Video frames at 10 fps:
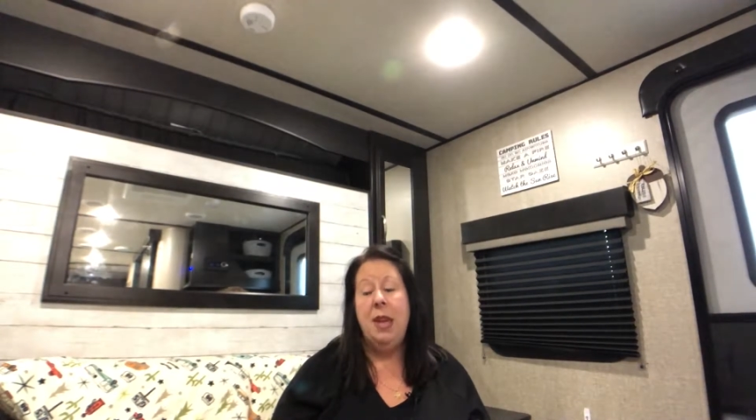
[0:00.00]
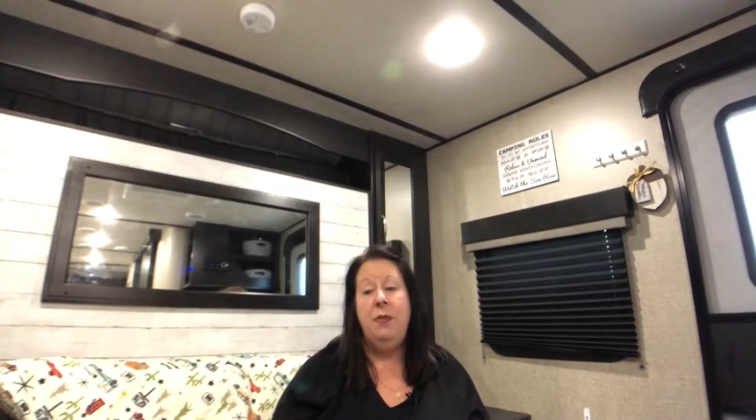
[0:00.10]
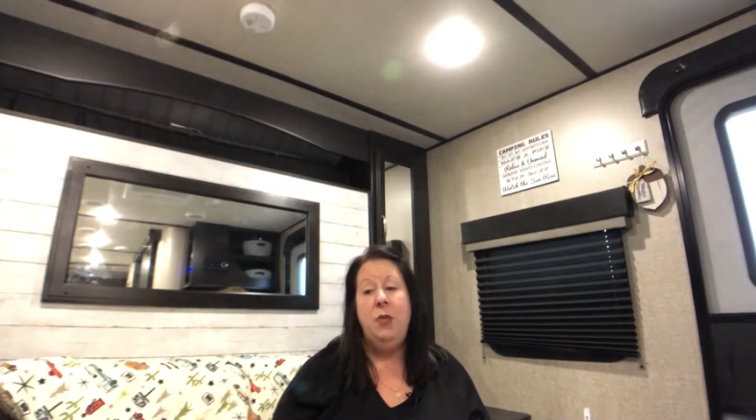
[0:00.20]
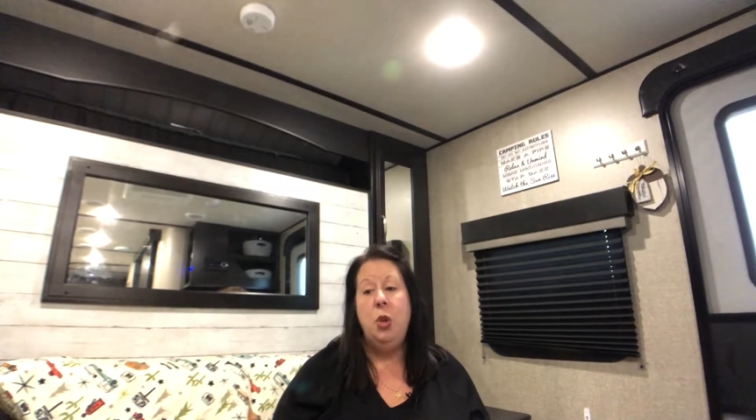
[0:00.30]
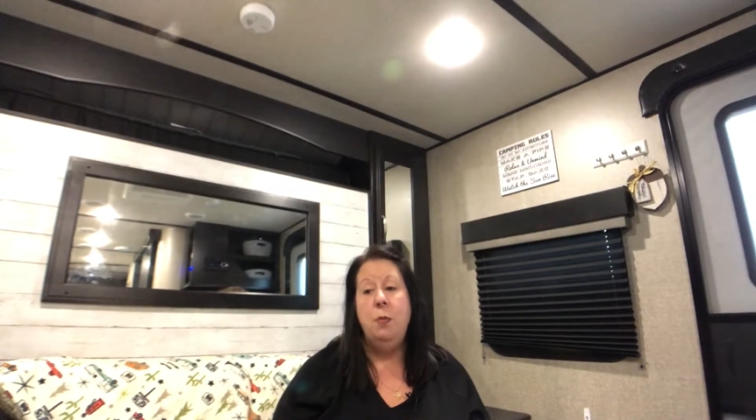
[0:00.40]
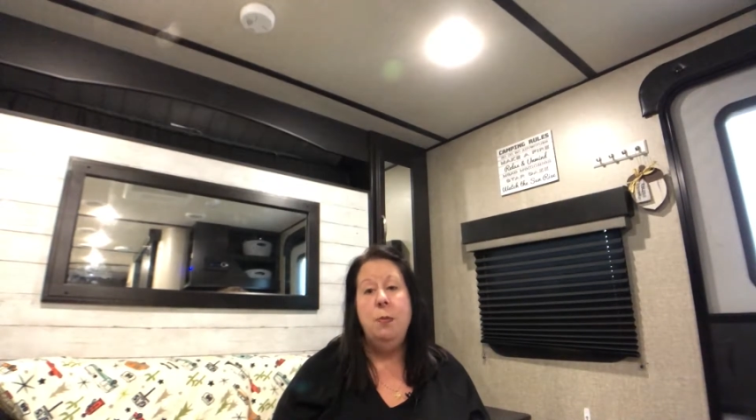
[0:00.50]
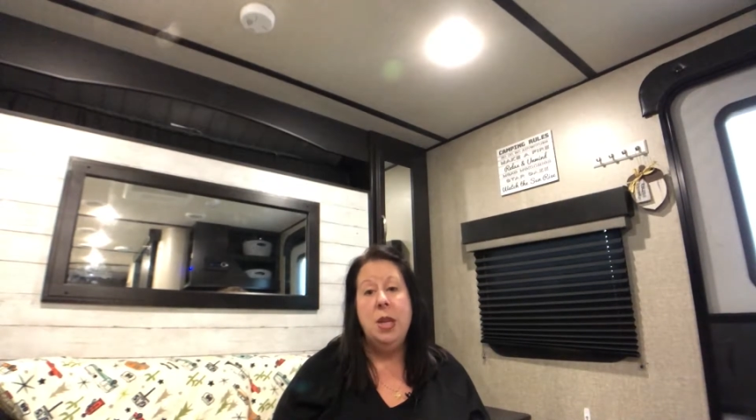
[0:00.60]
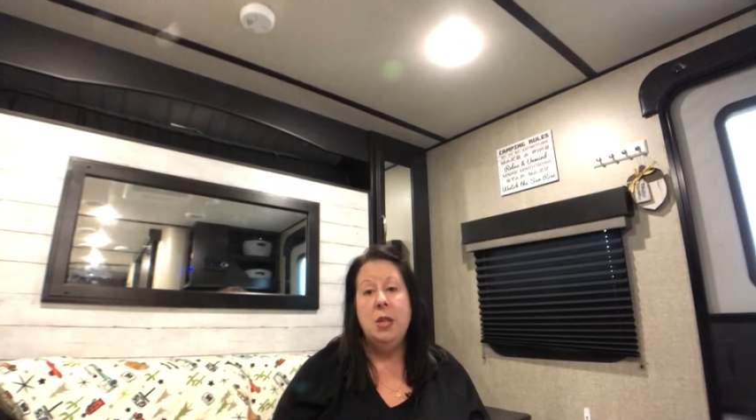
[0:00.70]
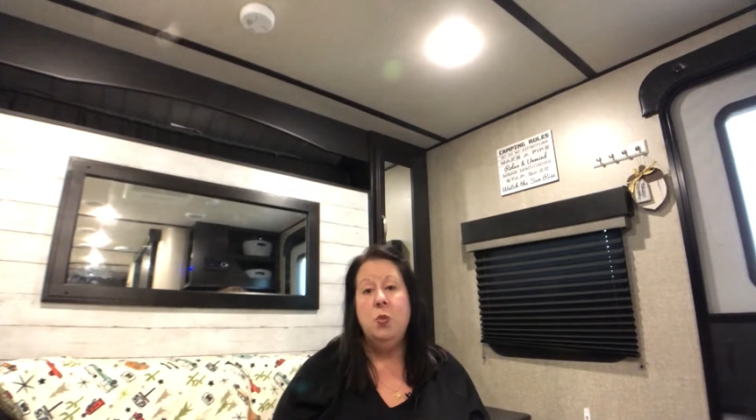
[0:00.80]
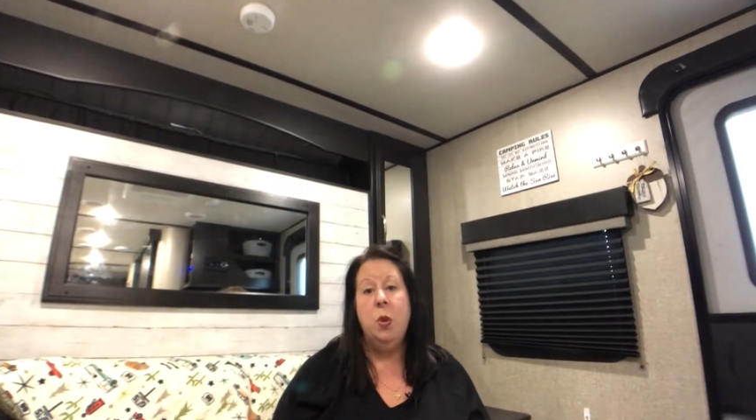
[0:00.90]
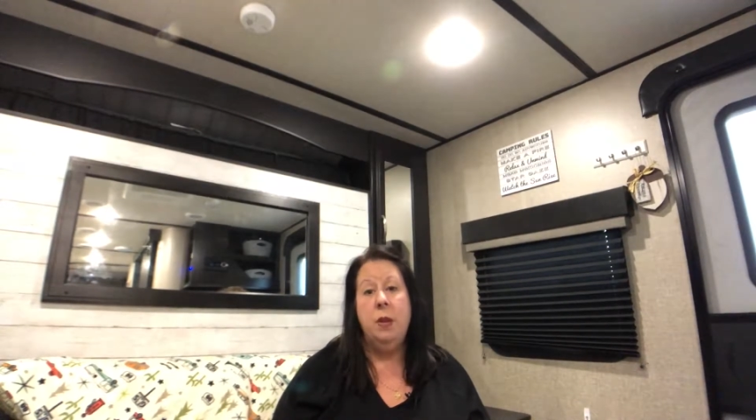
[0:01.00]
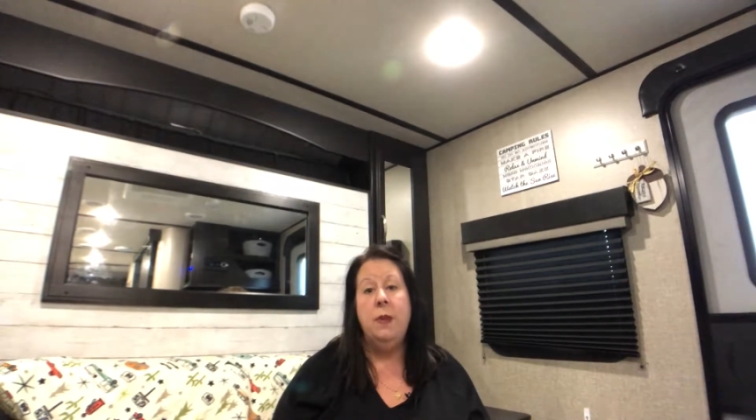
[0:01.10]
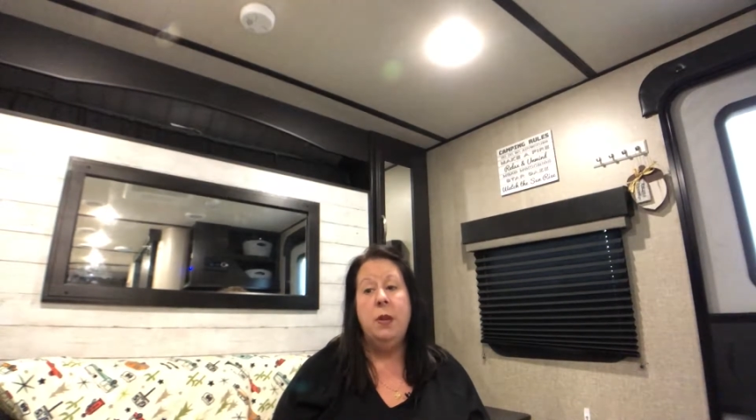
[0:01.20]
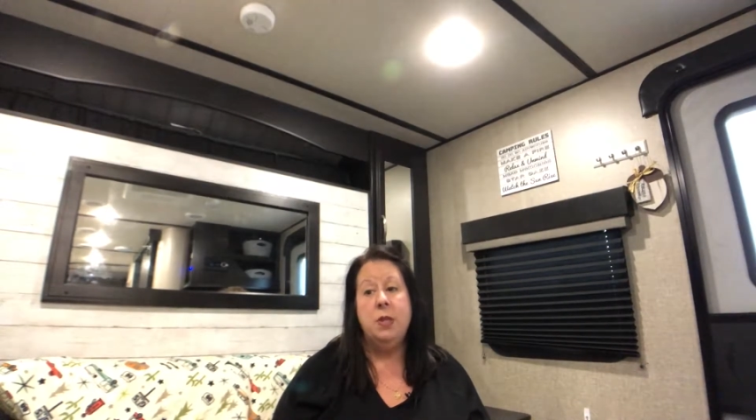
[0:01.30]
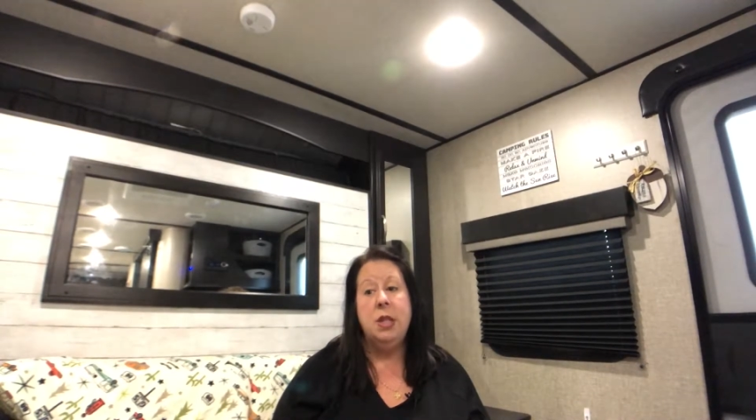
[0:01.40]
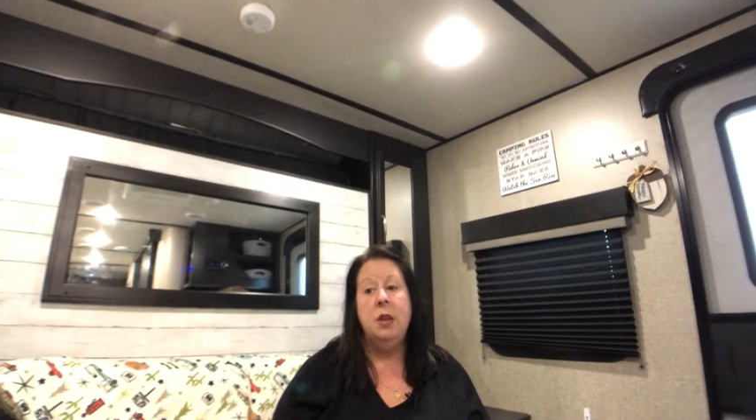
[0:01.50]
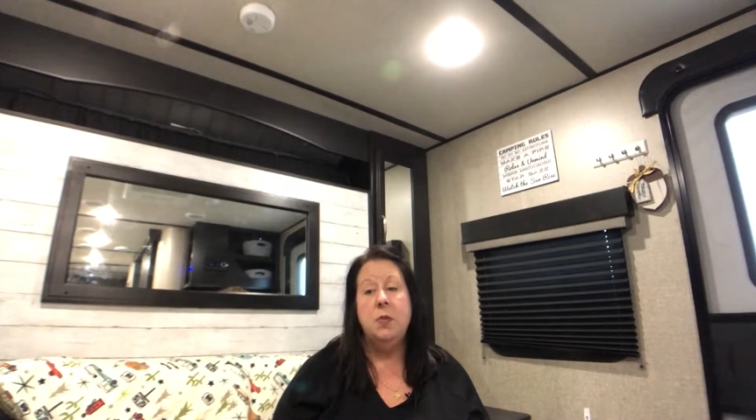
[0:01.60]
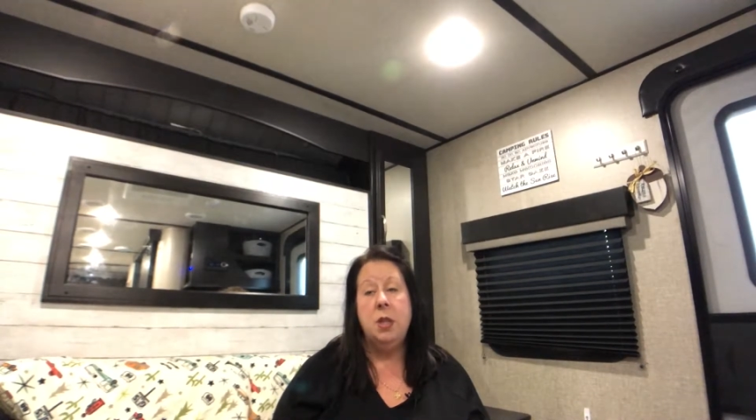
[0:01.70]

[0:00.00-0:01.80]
If you miss one of those steps,